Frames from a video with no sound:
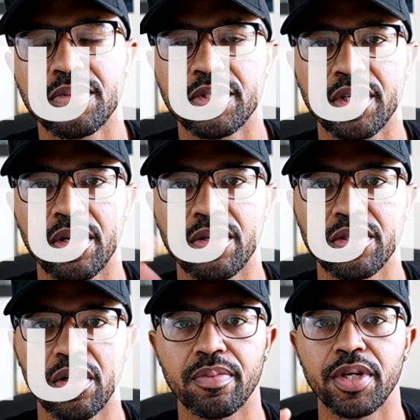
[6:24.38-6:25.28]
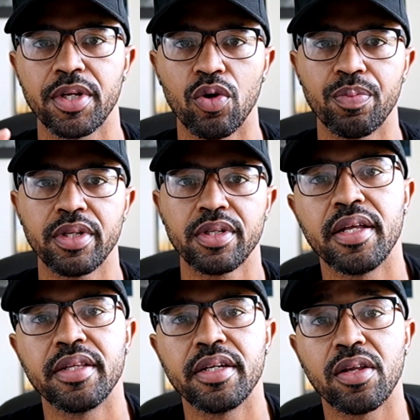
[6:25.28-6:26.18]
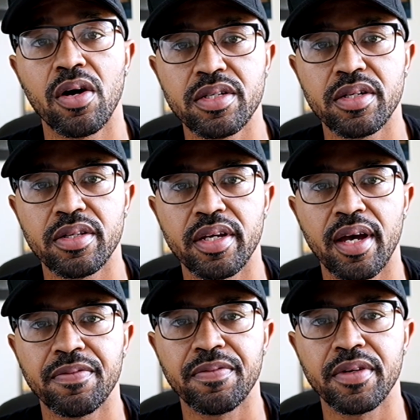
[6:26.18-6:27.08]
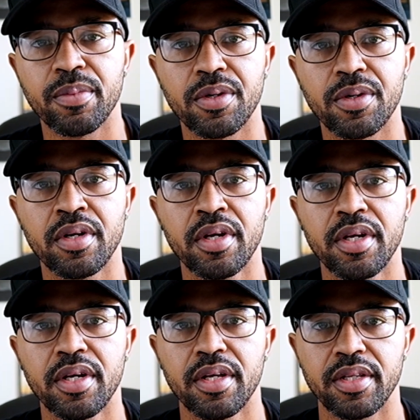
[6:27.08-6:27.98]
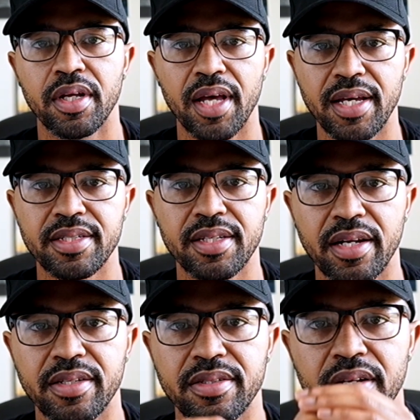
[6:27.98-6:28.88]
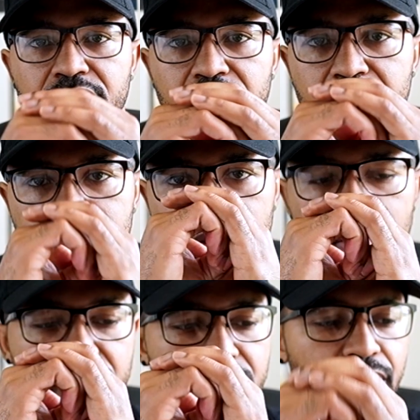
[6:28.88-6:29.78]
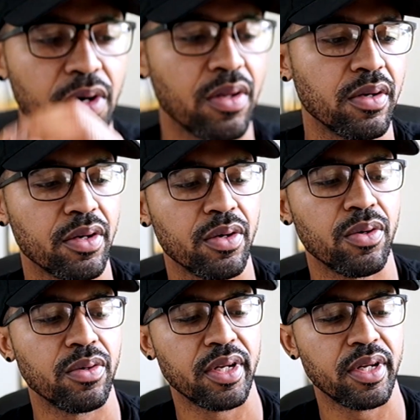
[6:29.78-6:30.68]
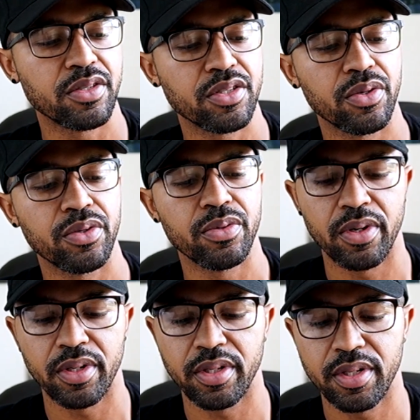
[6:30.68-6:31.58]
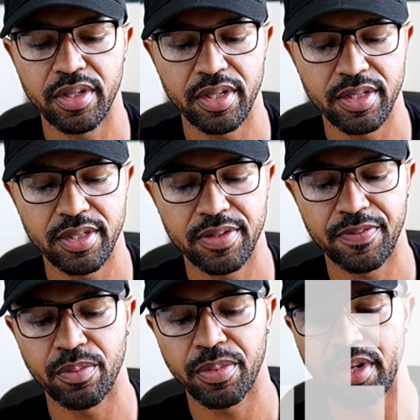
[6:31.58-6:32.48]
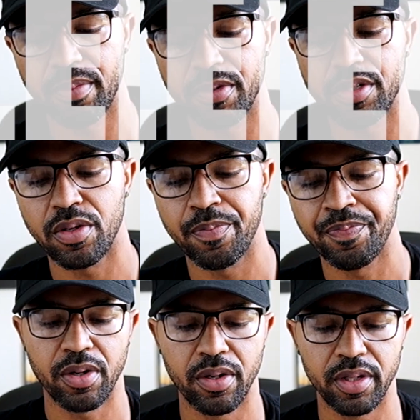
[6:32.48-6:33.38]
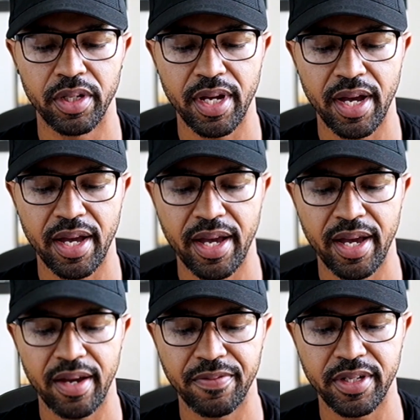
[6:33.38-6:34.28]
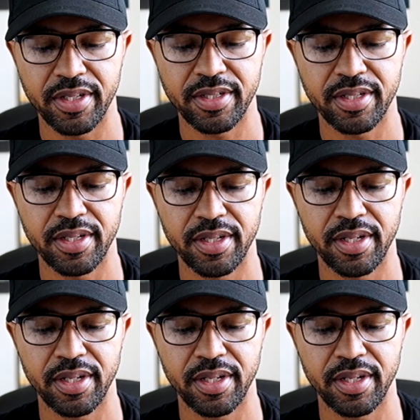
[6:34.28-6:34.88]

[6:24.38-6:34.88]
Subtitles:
shutters are going to be open, and the larger the f number, the less light is going to get in, so the smaller the hole. And I'll show you on this film camera. So currently I have this